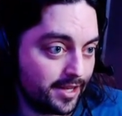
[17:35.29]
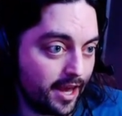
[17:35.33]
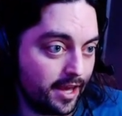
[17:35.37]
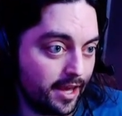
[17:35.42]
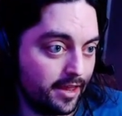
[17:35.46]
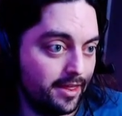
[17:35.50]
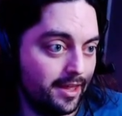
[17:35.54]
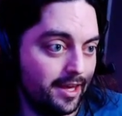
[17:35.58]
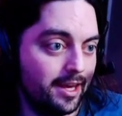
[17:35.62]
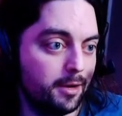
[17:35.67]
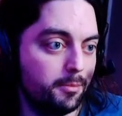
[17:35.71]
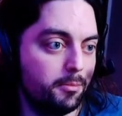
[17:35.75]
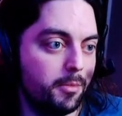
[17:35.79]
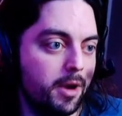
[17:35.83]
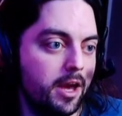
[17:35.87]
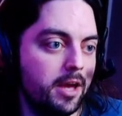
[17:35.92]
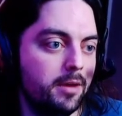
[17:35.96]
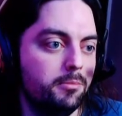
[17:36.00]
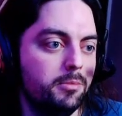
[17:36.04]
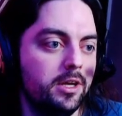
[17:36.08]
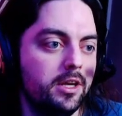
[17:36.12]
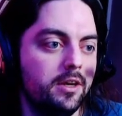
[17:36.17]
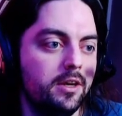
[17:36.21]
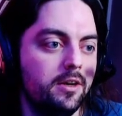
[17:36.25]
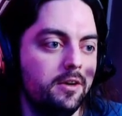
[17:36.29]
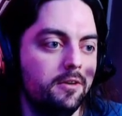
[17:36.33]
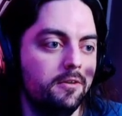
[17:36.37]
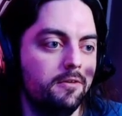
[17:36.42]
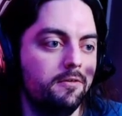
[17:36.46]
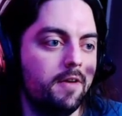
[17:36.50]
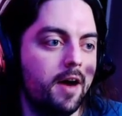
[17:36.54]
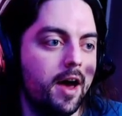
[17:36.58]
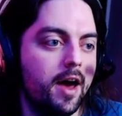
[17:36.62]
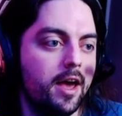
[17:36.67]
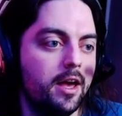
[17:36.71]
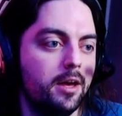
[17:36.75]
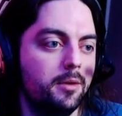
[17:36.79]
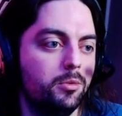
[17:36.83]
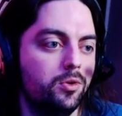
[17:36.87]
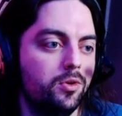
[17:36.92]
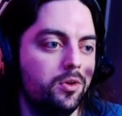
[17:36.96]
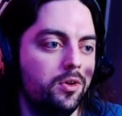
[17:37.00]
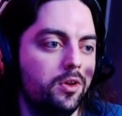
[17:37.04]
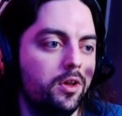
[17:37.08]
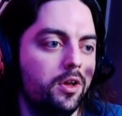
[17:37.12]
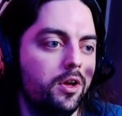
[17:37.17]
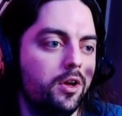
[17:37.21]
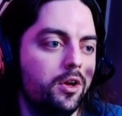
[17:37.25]
I think it might be
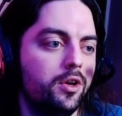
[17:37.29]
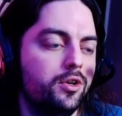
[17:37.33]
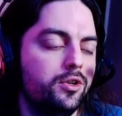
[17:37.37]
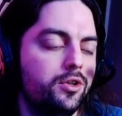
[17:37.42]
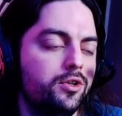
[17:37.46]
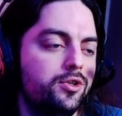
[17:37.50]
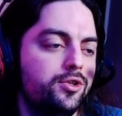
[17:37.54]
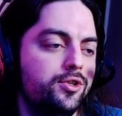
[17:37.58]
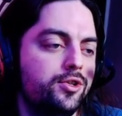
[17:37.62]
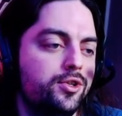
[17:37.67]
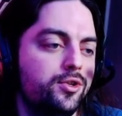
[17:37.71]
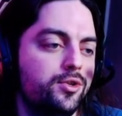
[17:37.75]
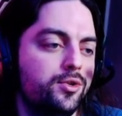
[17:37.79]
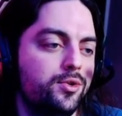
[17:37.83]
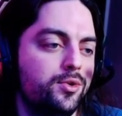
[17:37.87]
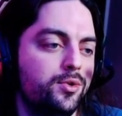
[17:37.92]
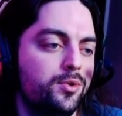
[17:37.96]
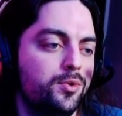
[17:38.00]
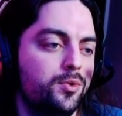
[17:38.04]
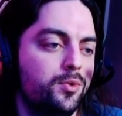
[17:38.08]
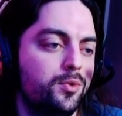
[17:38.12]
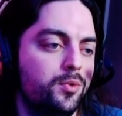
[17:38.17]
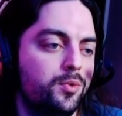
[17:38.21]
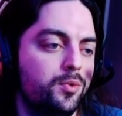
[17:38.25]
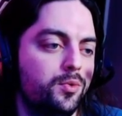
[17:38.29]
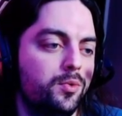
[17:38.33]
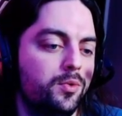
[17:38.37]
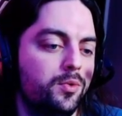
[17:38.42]
viable to